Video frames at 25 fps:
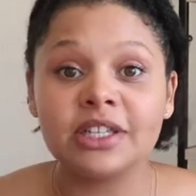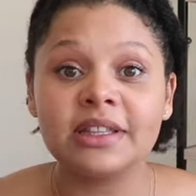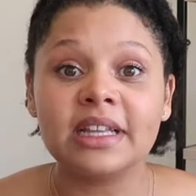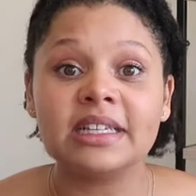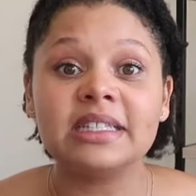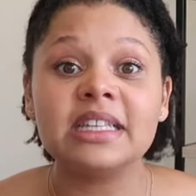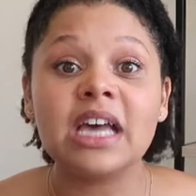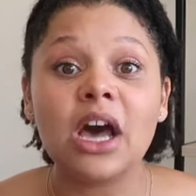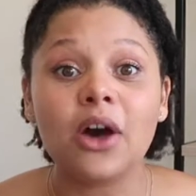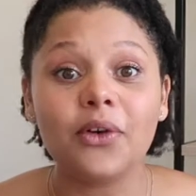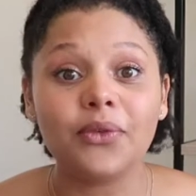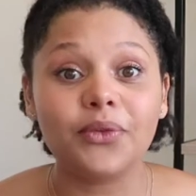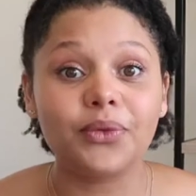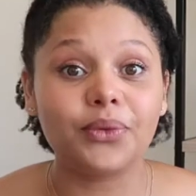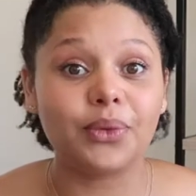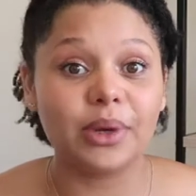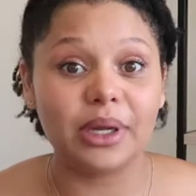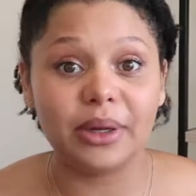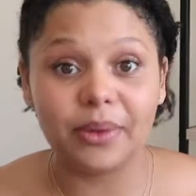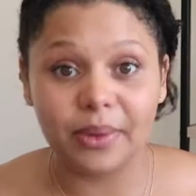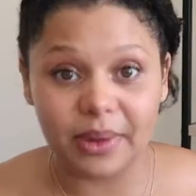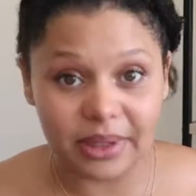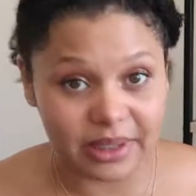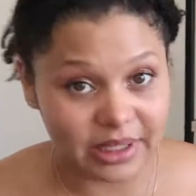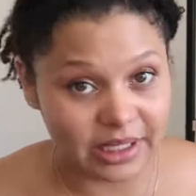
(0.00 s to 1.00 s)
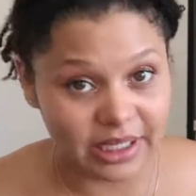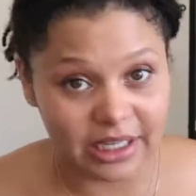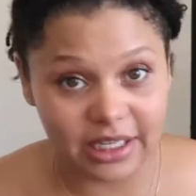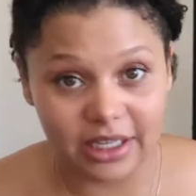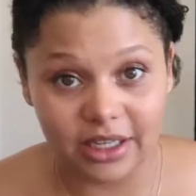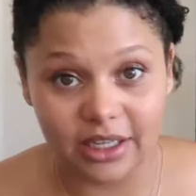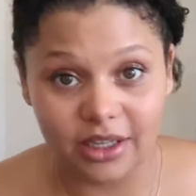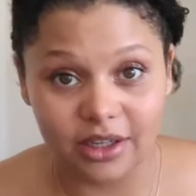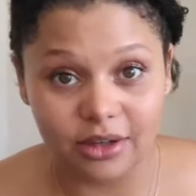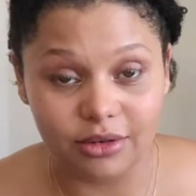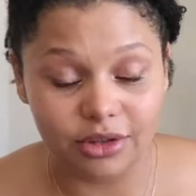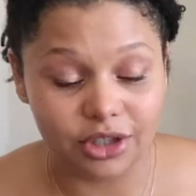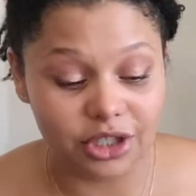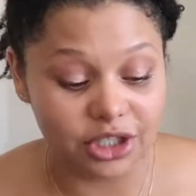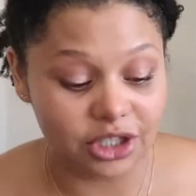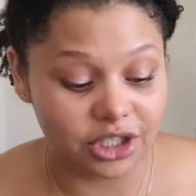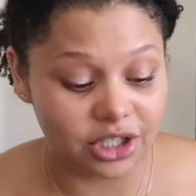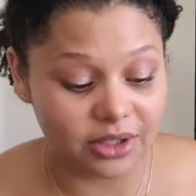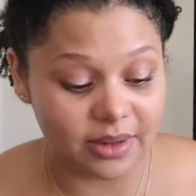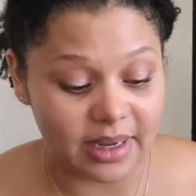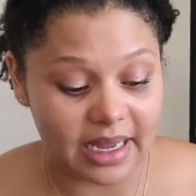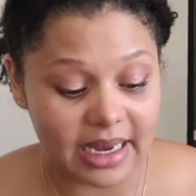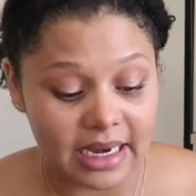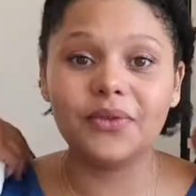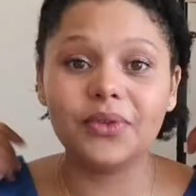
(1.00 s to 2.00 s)
That's how frequently you should do
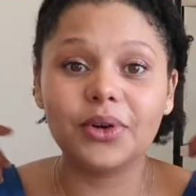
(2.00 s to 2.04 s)
it.